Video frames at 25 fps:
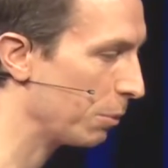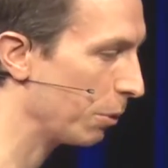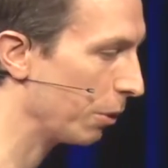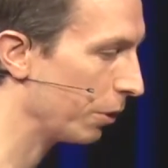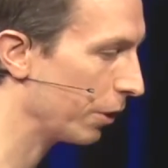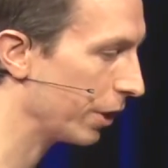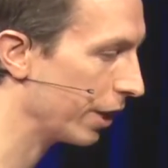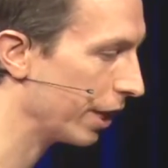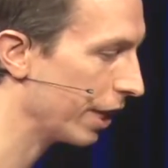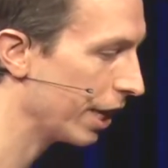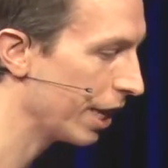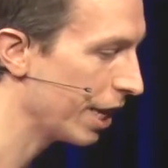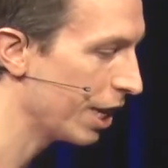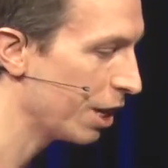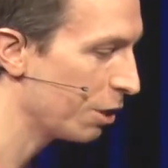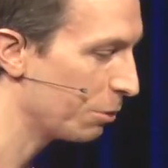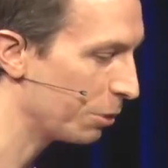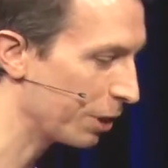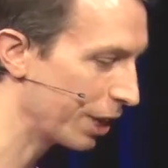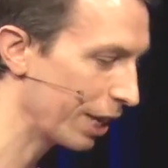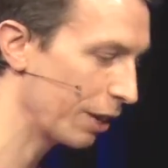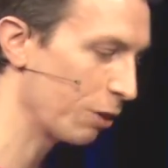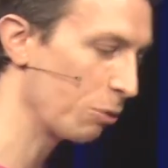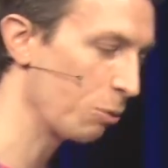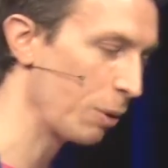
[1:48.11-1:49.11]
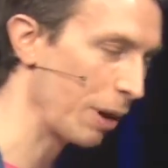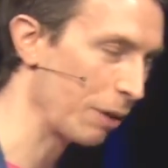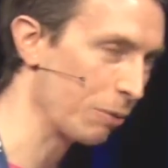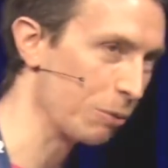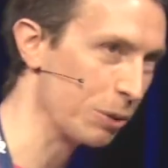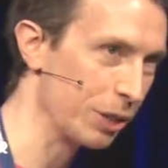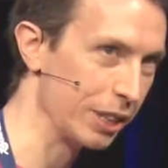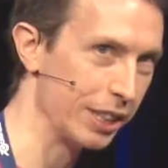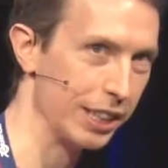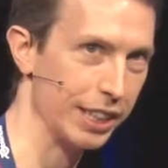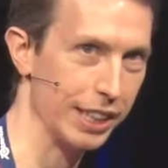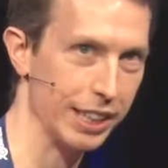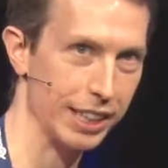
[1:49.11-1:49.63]
But we kind of went
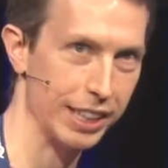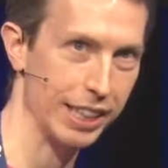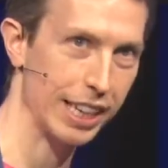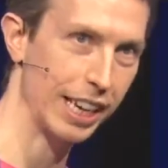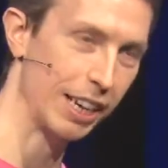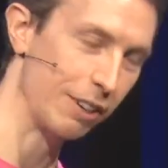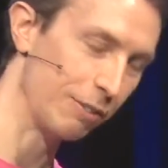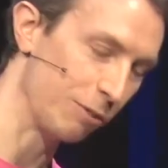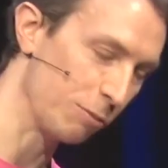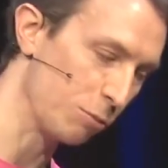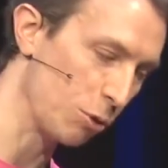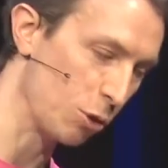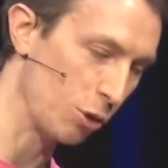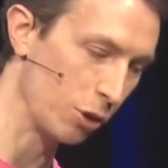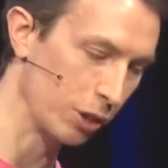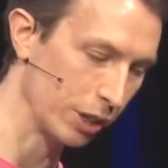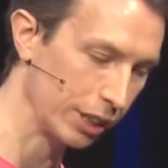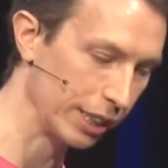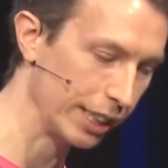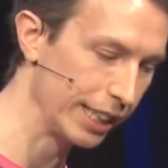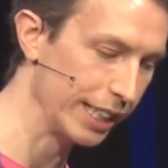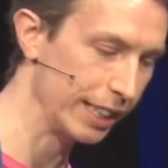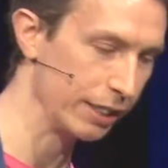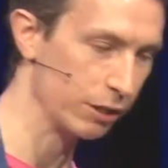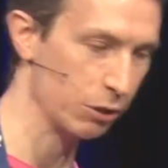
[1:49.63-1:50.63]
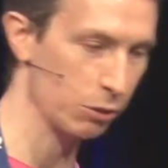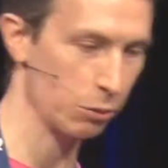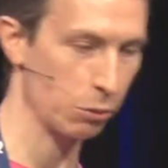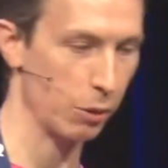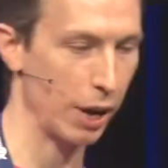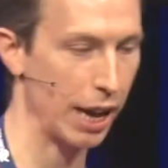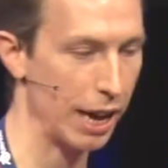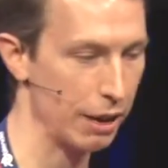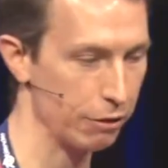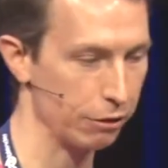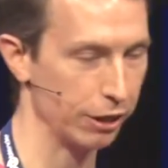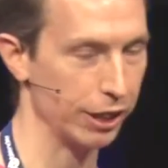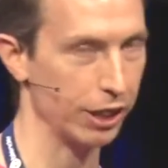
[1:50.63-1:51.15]
with the kind of more leaned
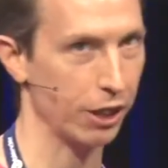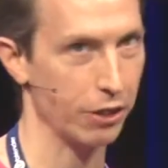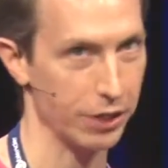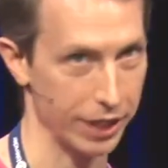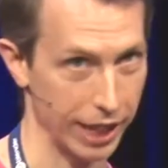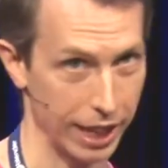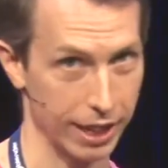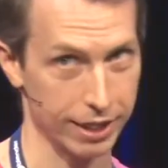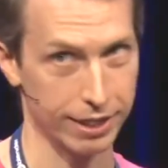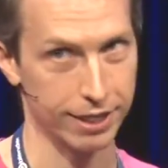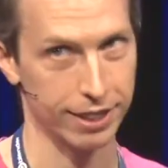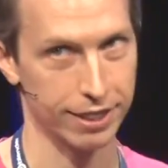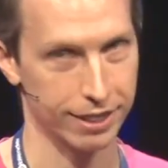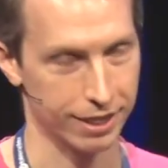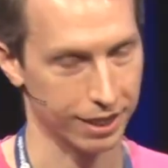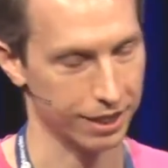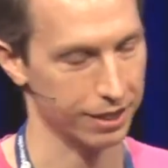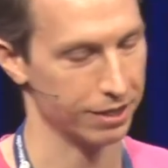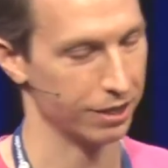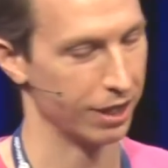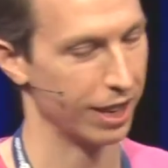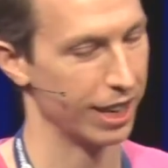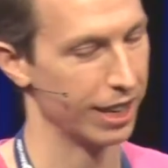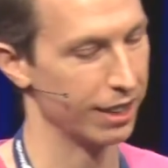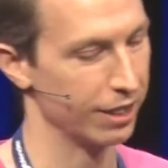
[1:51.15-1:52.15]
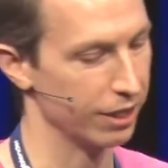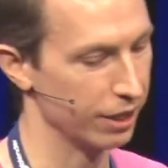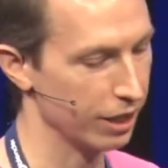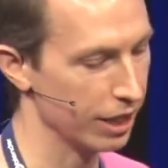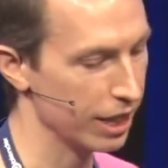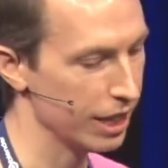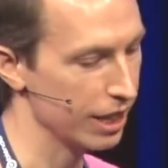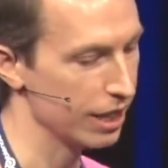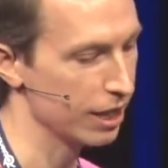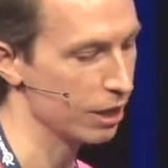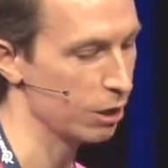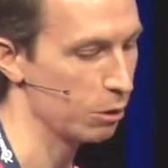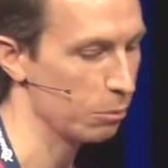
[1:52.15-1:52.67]
heavily on the artistic side and
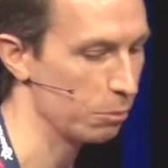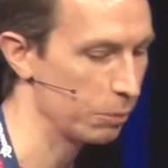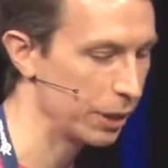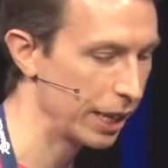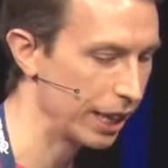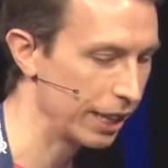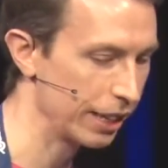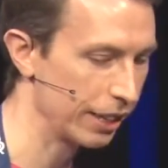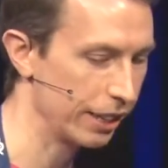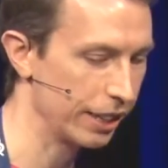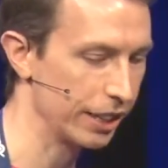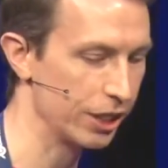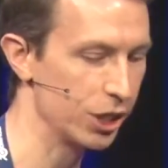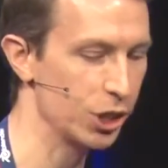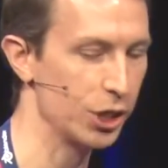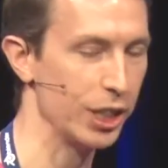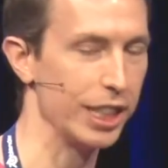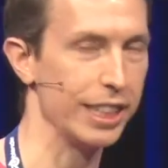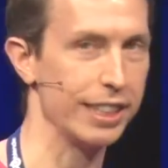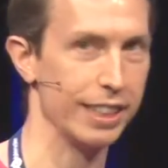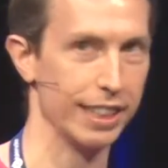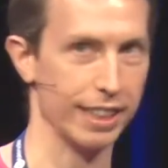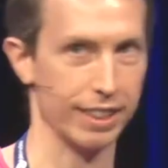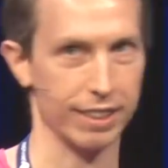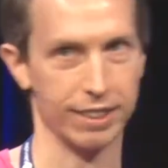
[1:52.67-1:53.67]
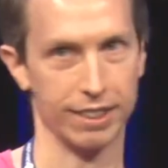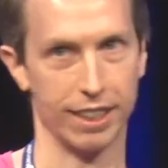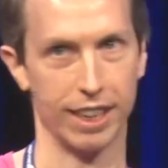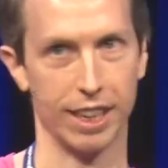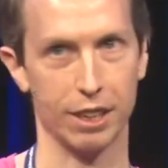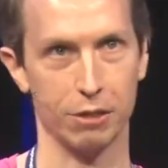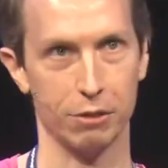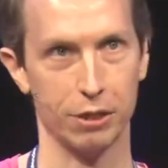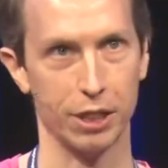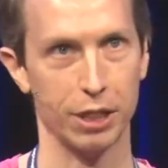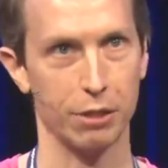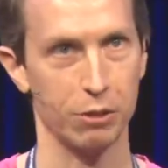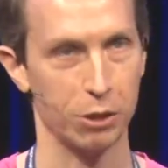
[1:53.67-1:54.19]
kind of the cheating
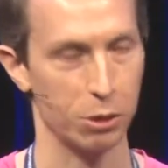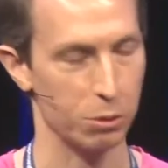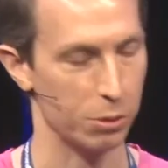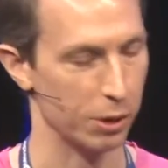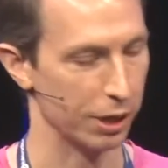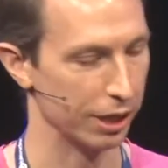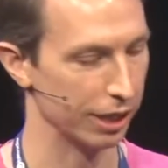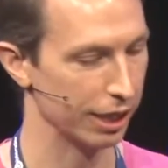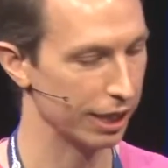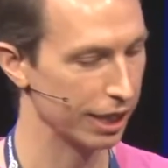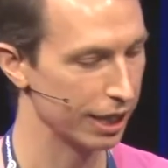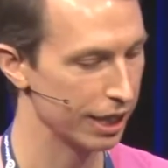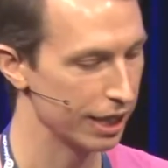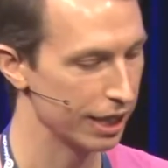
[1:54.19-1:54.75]
side of it, if you will.